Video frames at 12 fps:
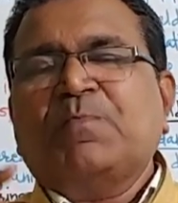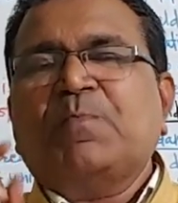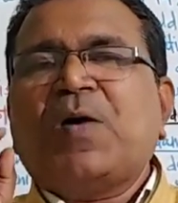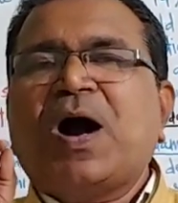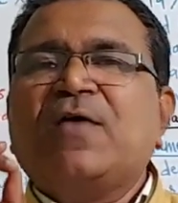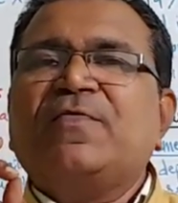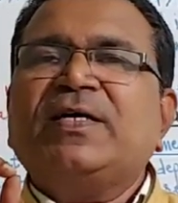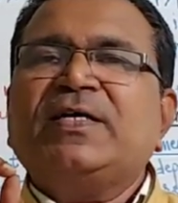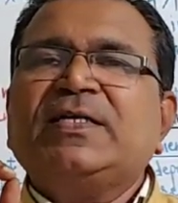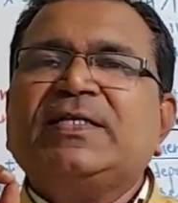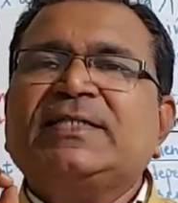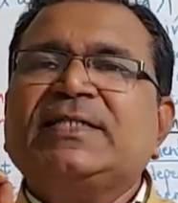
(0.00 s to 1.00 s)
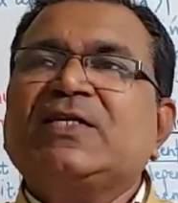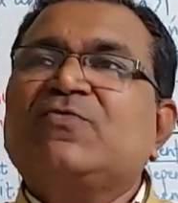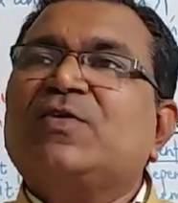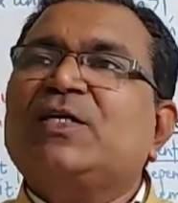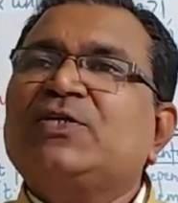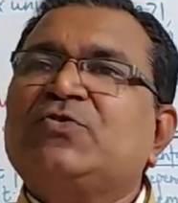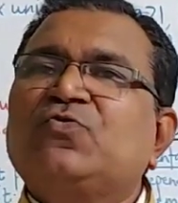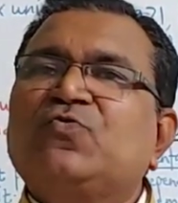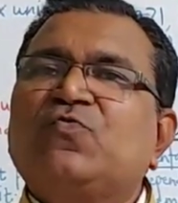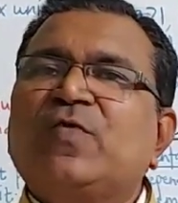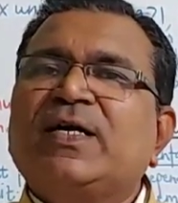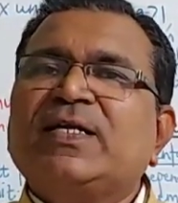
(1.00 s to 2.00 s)
power is equal to
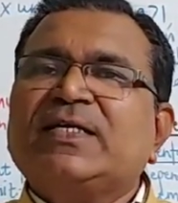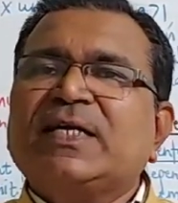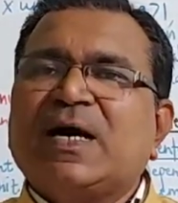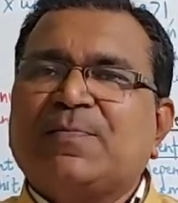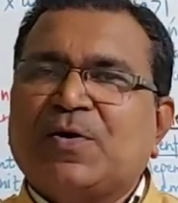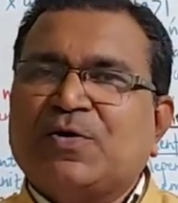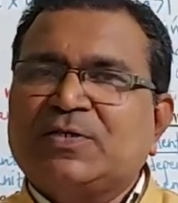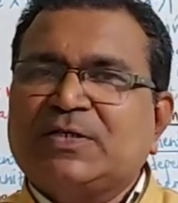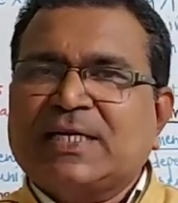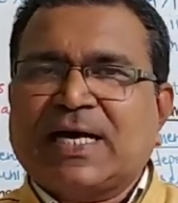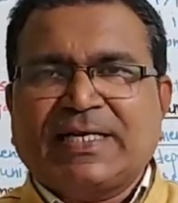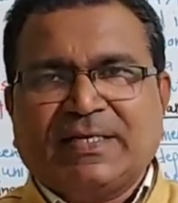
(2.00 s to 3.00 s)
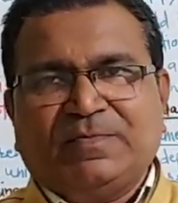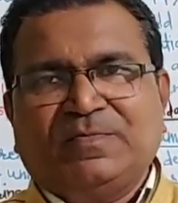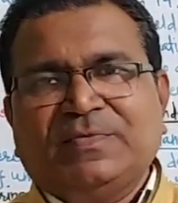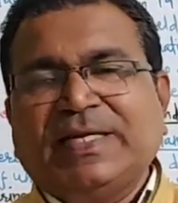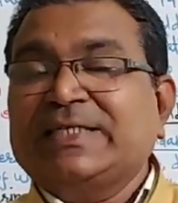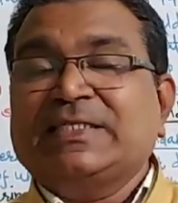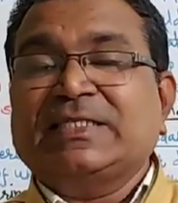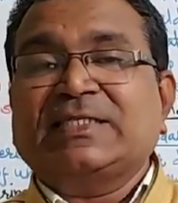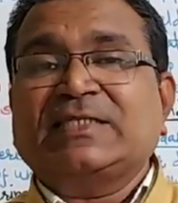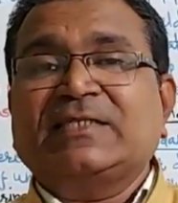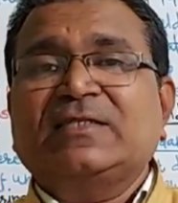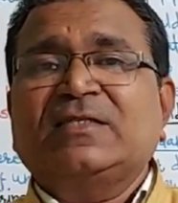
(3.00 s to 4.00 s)
work upon time, like
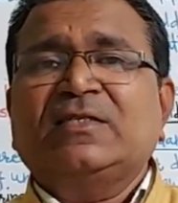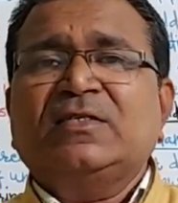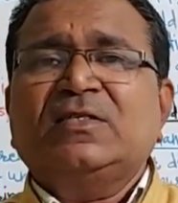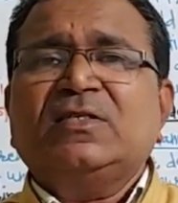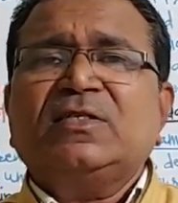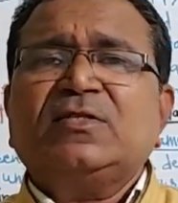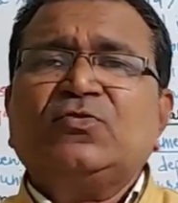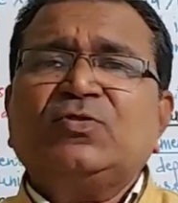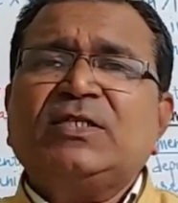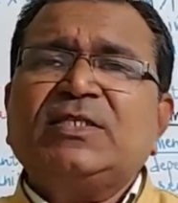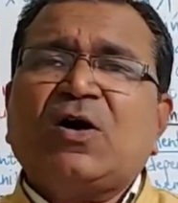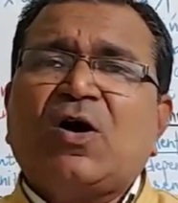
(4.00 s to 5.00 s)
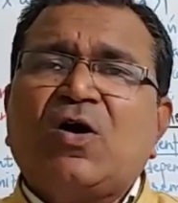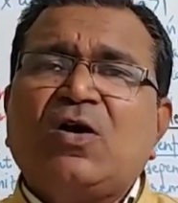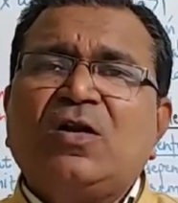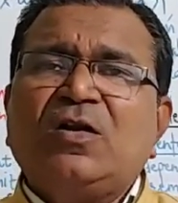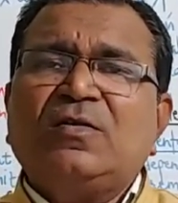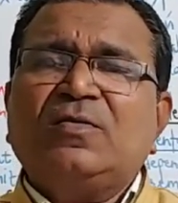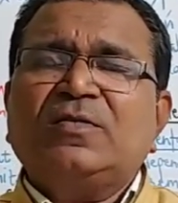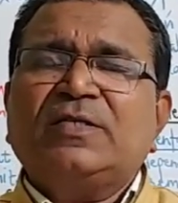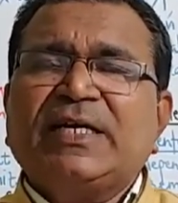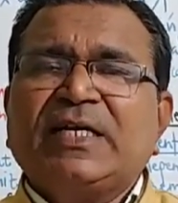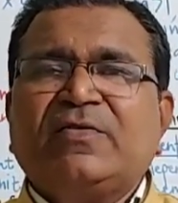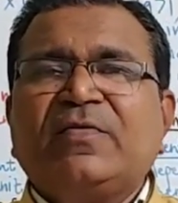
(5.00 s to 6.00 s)
this. So these all
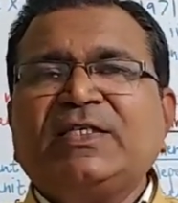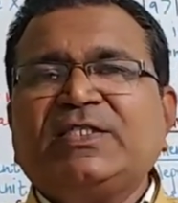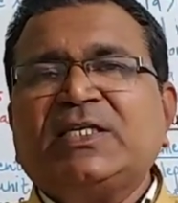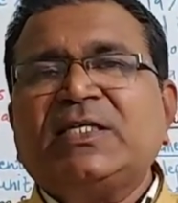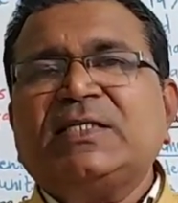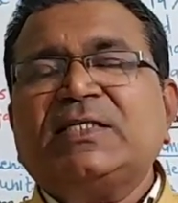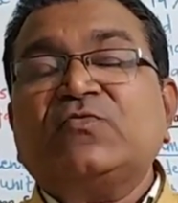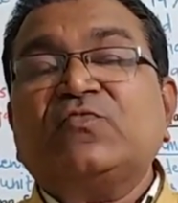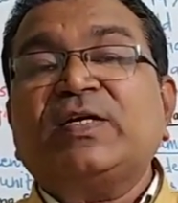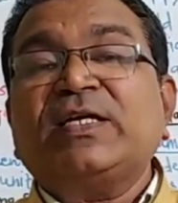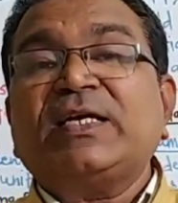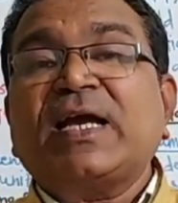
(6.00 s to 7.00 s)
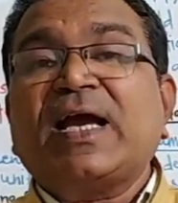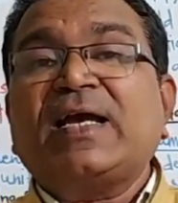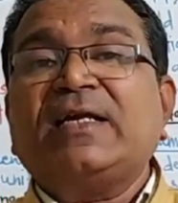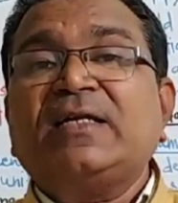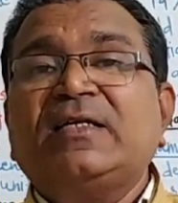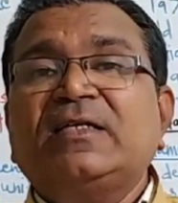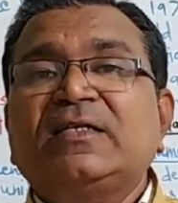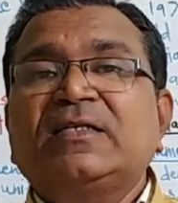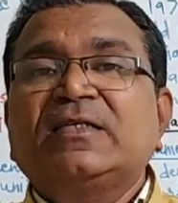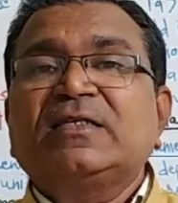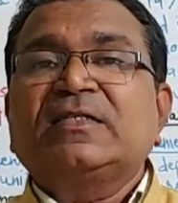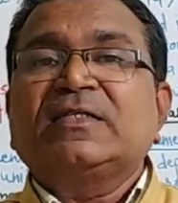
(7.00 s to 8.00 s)
equations we can
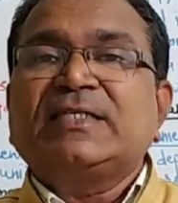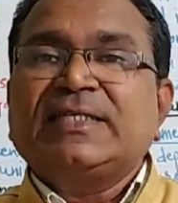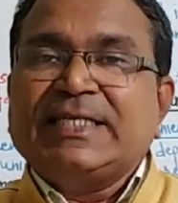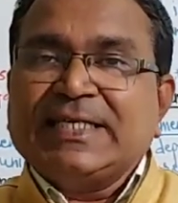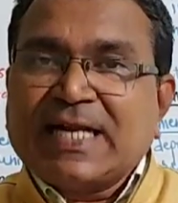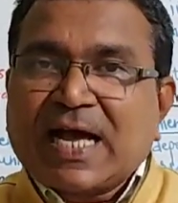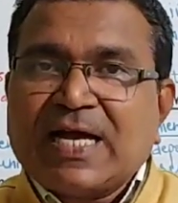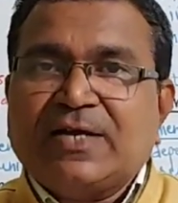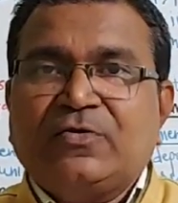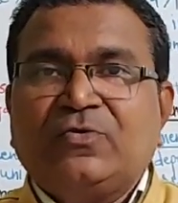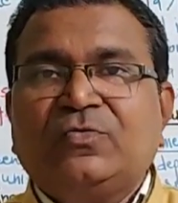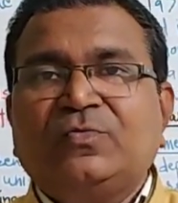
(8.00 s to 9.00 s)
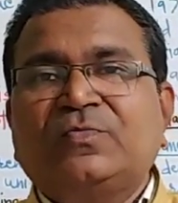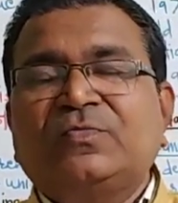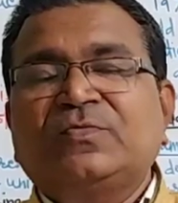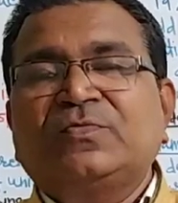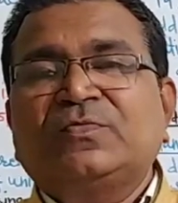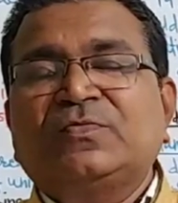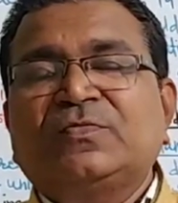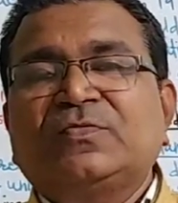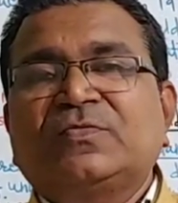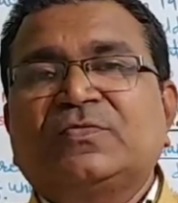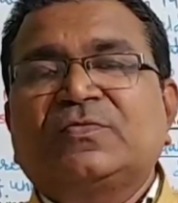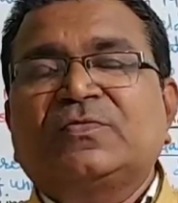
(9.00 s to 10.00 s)
derive,
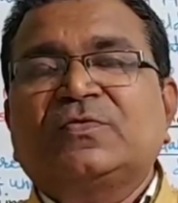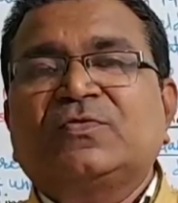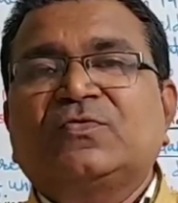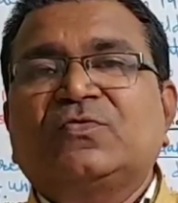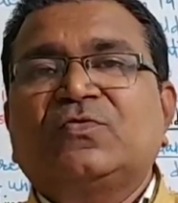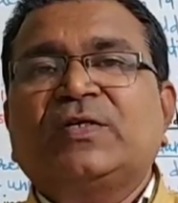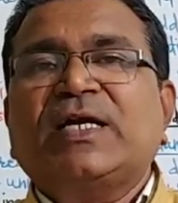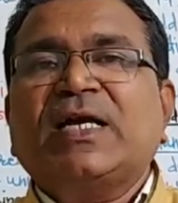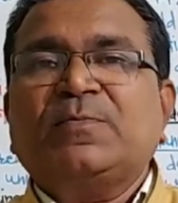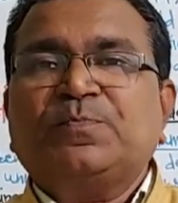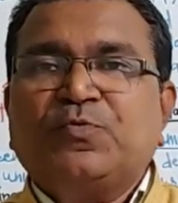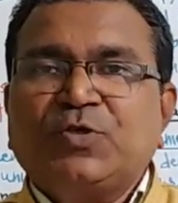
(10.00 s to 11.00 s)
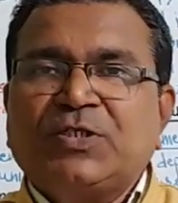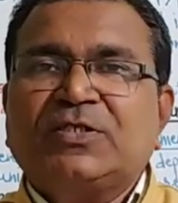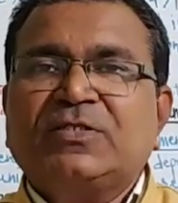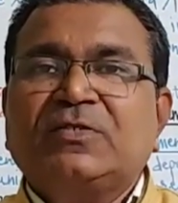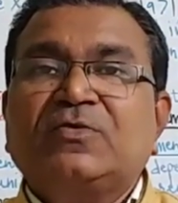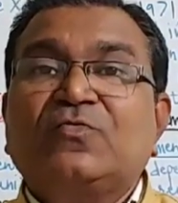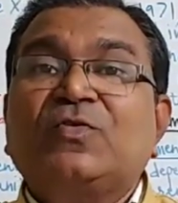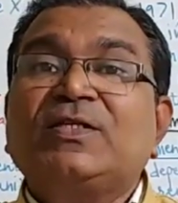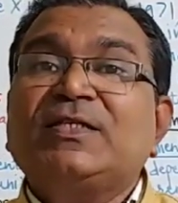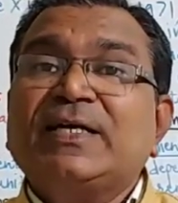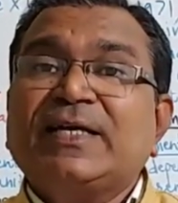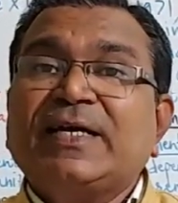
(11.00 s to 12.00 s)
we can put
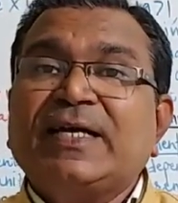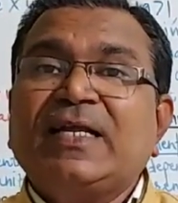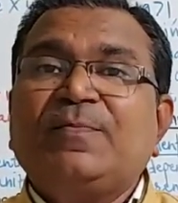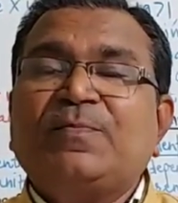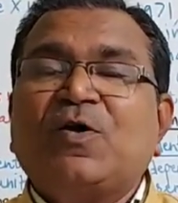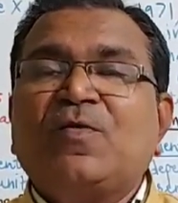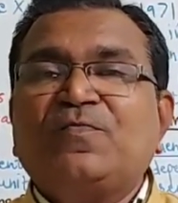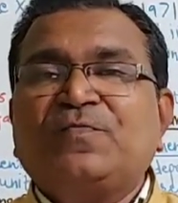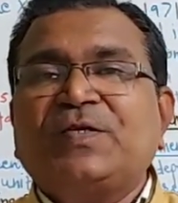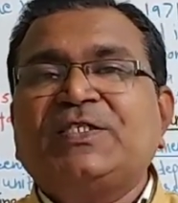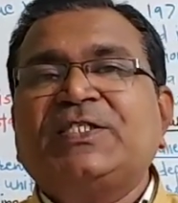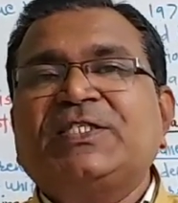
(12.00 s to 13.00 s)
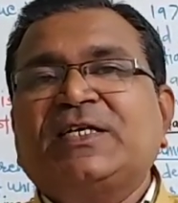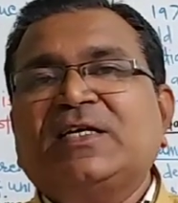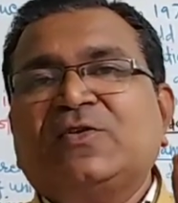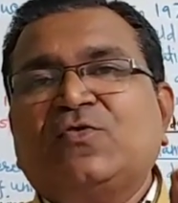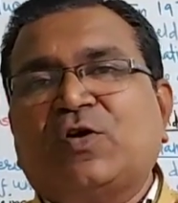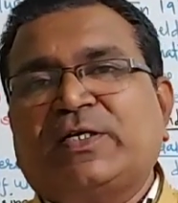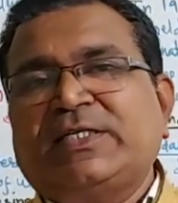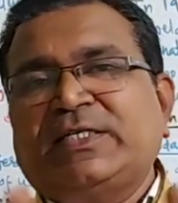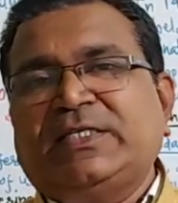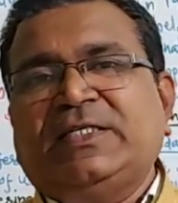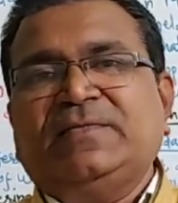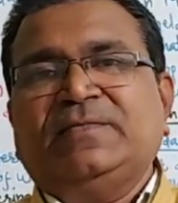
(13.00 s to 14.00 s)
with the help of physical
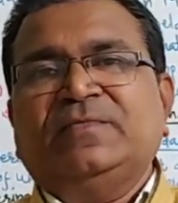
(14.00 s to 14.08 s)
quantity.